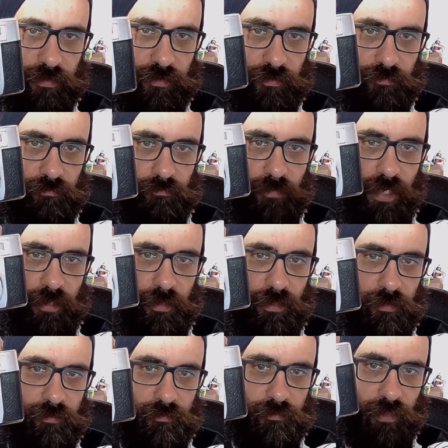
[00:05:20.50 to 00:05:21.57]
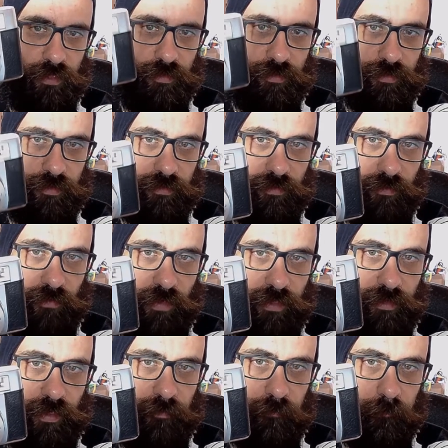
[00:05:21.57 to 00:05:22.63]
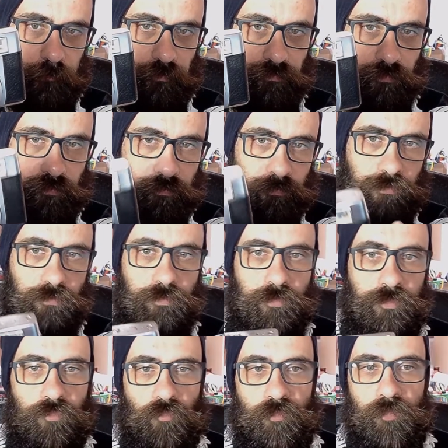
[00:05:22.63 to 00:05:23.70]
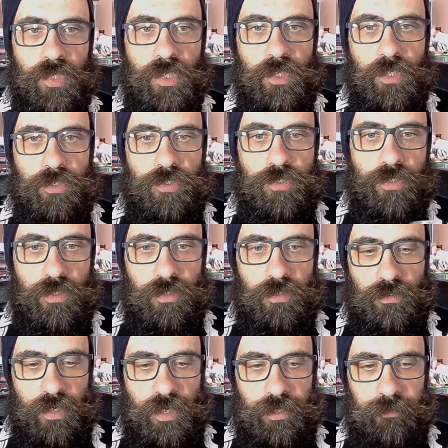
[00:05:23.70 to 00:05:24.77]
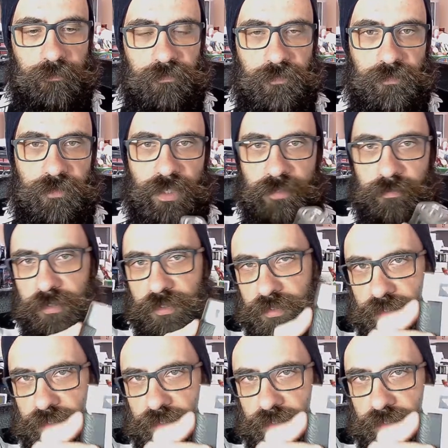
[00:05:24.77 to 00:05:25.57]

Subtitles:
maybe that's the correct name. So let me just see